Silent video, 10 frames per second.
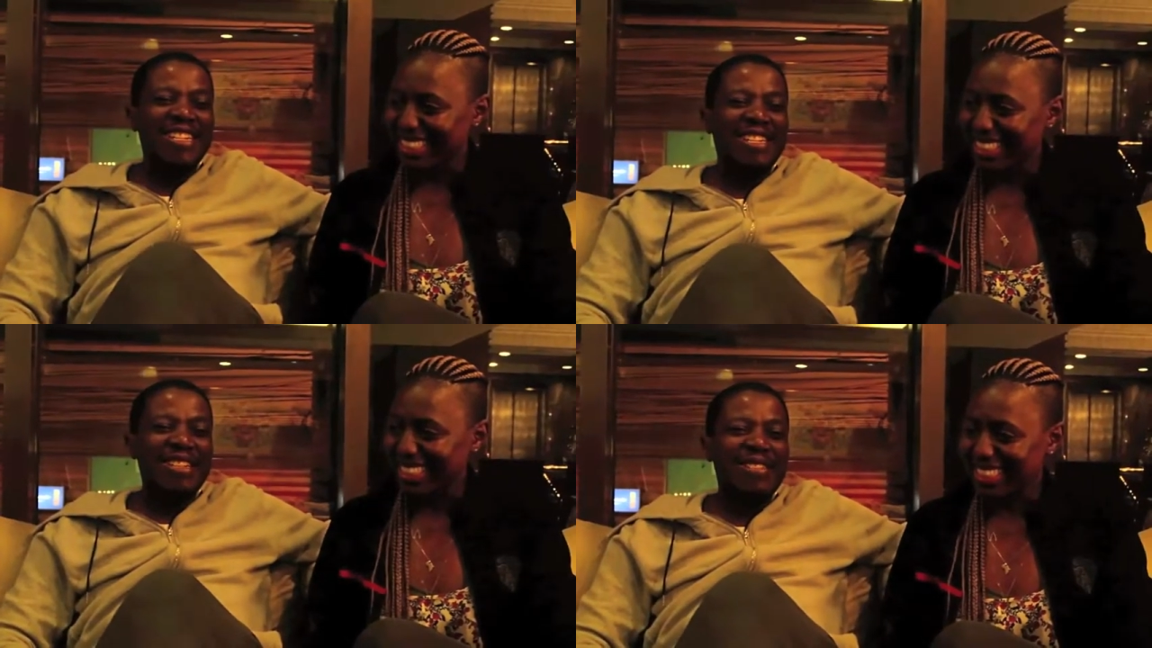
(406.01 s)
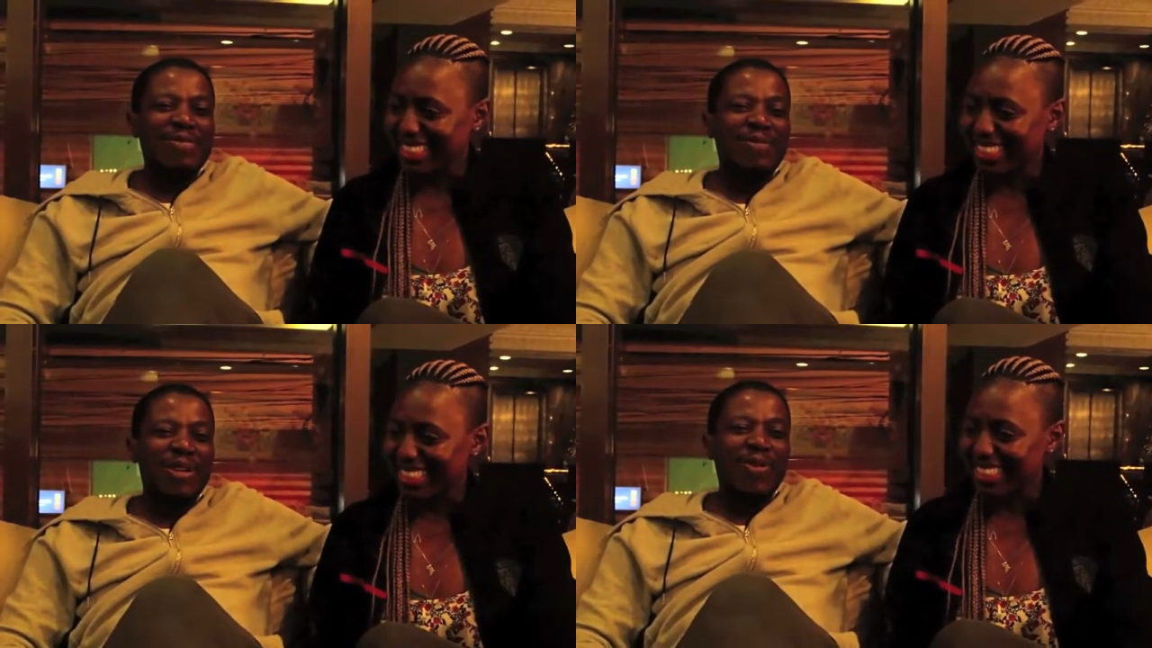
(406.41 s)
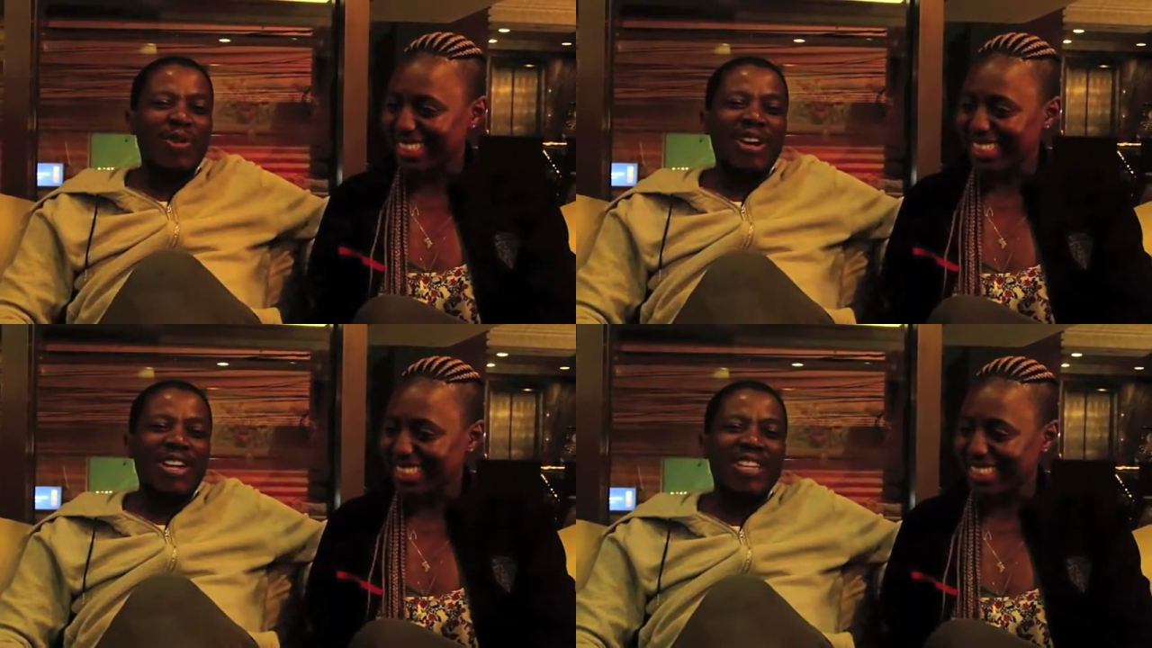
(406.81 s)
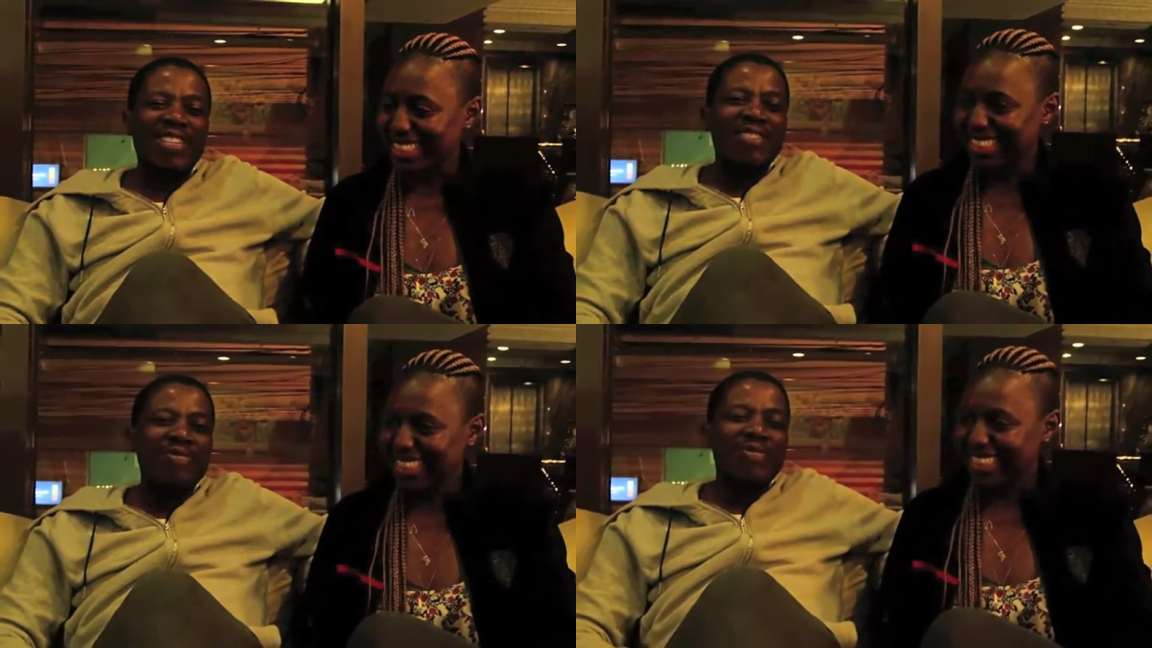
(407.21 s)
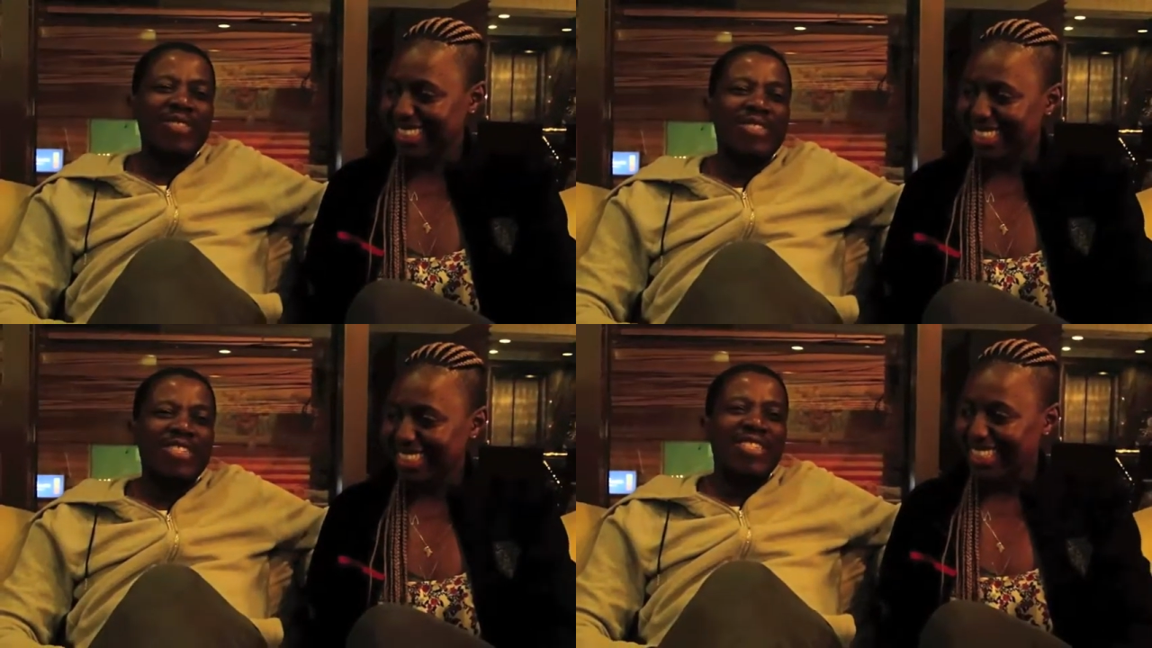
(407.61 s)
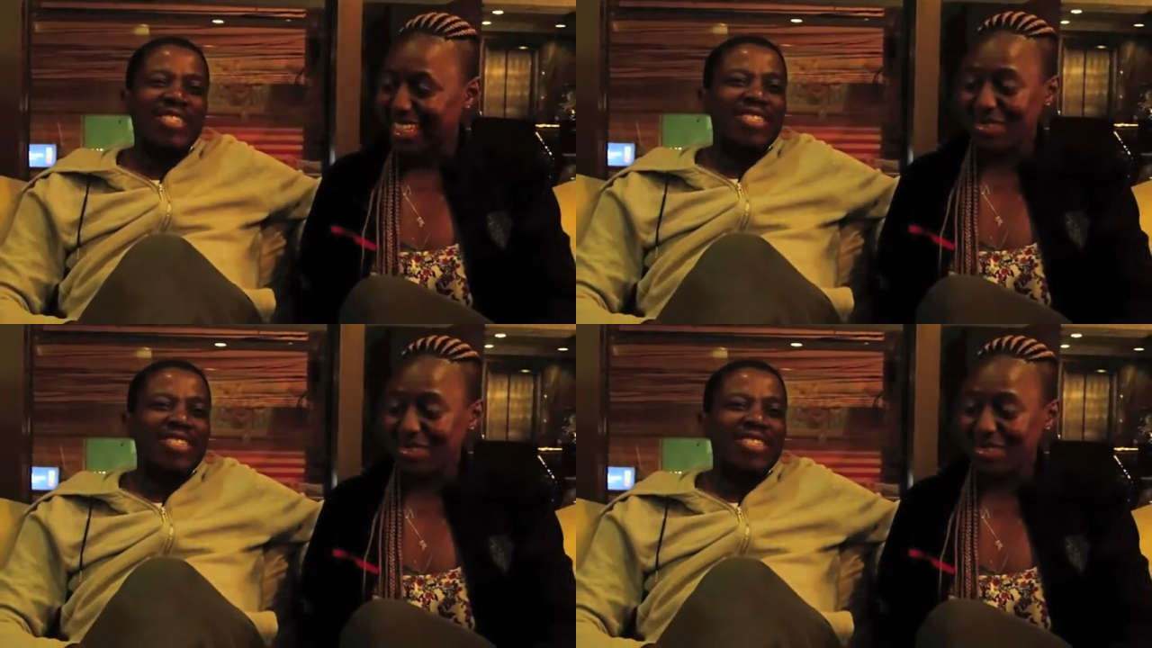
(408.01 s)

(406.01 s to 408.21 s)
Speaker 1: in Paraguay. So,